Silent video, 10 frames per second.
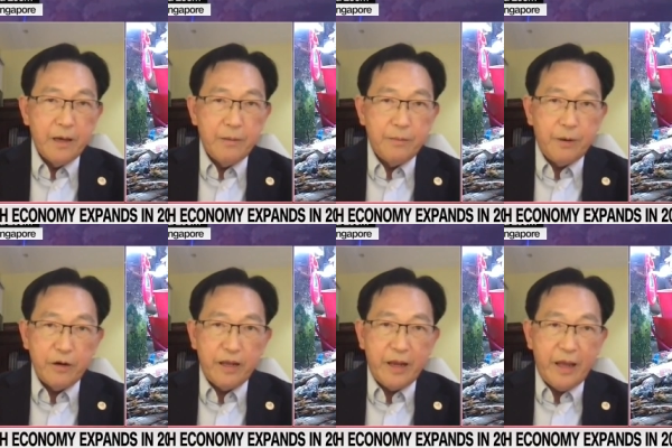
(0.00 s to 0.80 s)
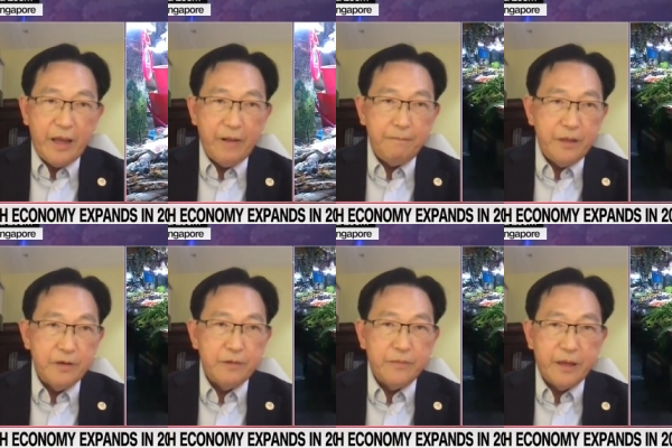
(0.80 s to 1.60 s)
But on the other hand,
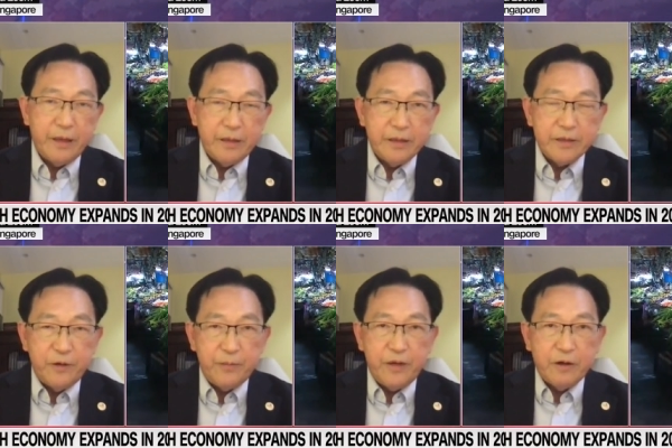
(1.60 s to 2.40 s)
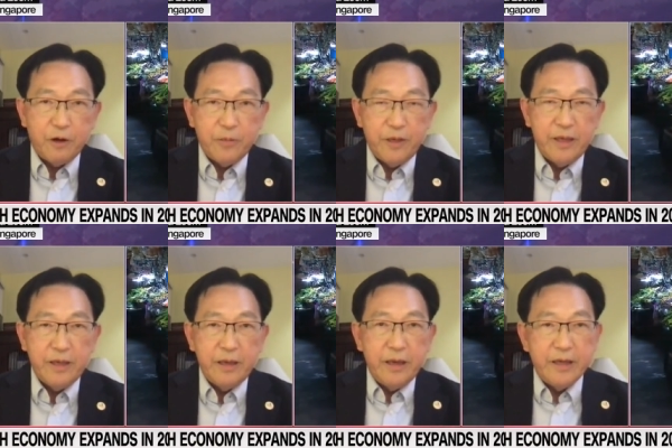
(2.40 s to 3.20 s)
the Philippine economy
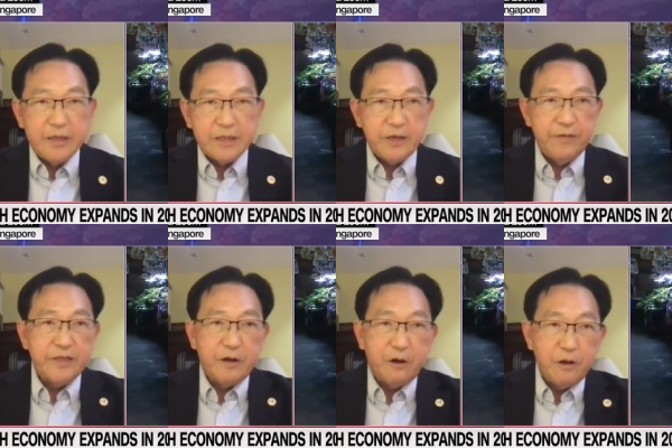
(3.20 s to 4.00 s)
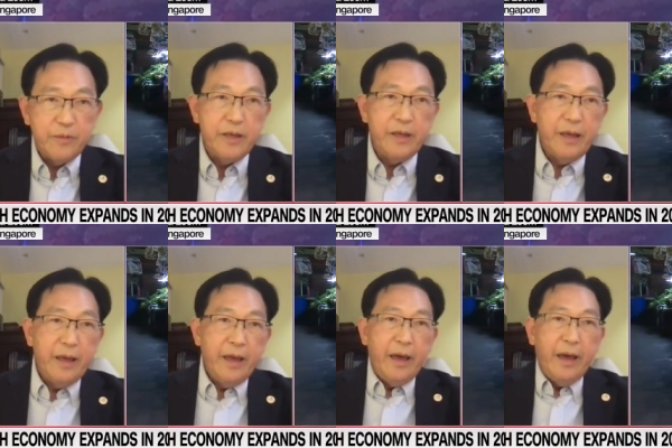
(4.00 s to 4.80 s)
is a service economy,
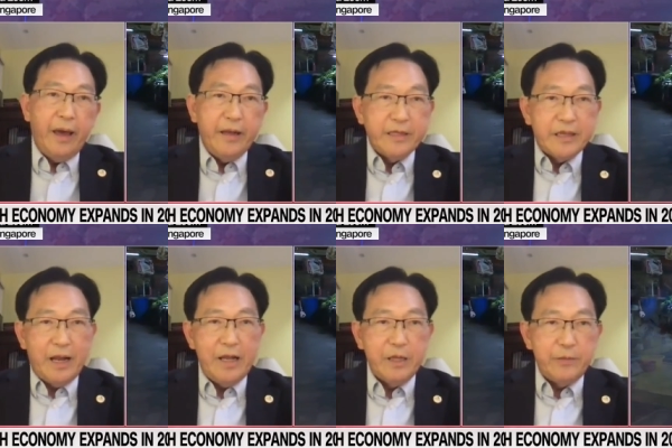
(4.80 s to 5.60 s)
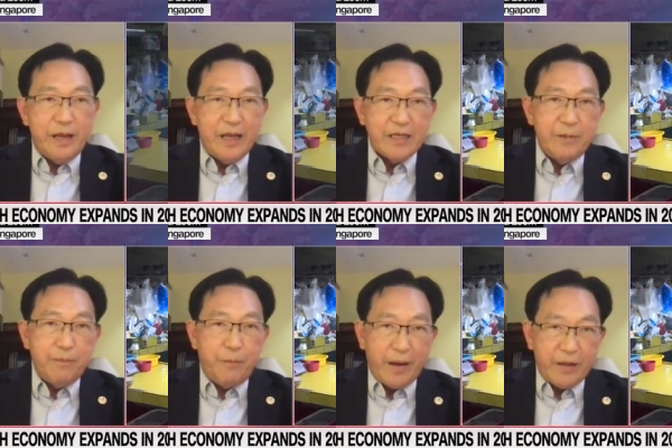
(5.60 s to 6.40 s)
and it's likely to be less
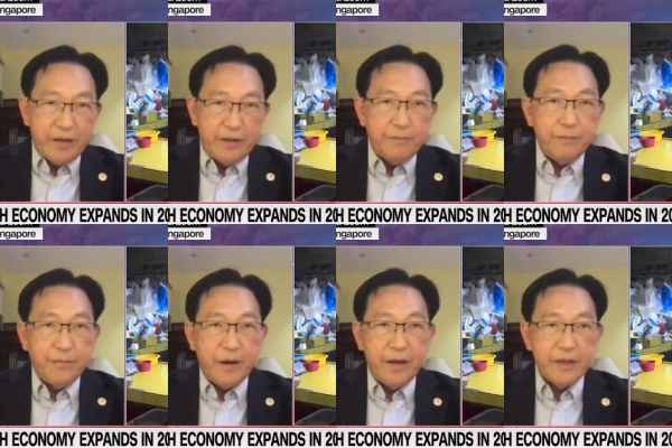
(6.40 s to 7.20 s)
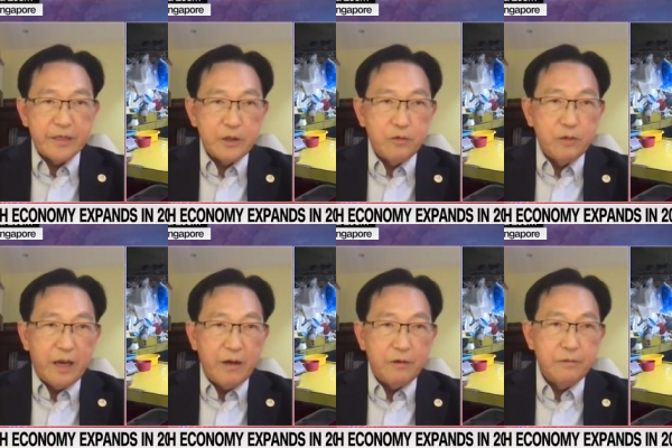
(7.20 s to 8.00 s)
impacted by the
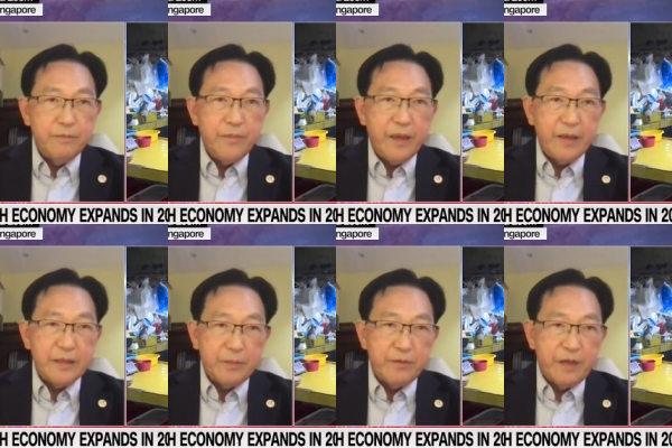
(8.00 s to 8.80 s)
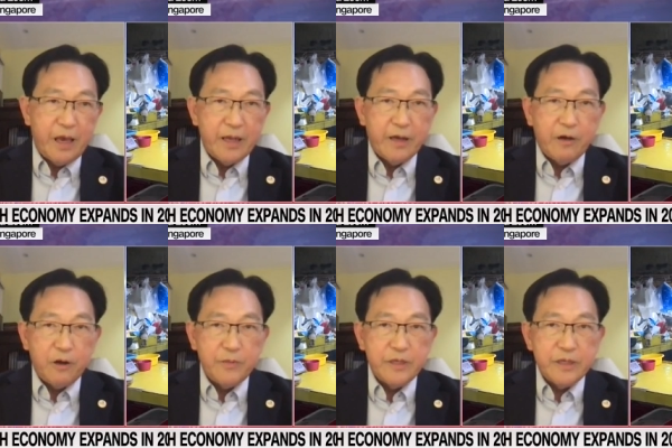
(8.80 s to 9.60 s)
slowdown than some of the other
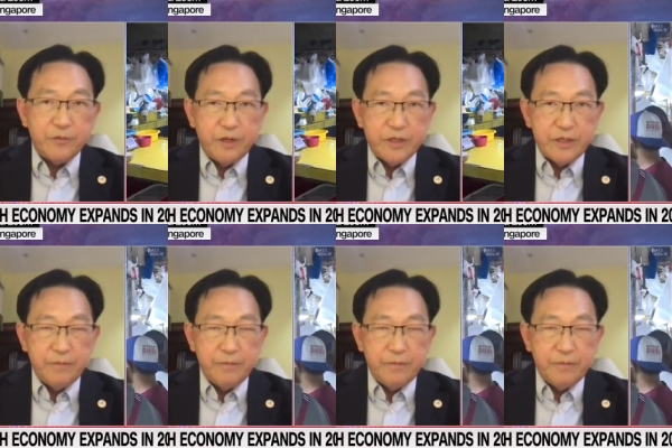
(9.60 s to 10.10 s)
economies in the region.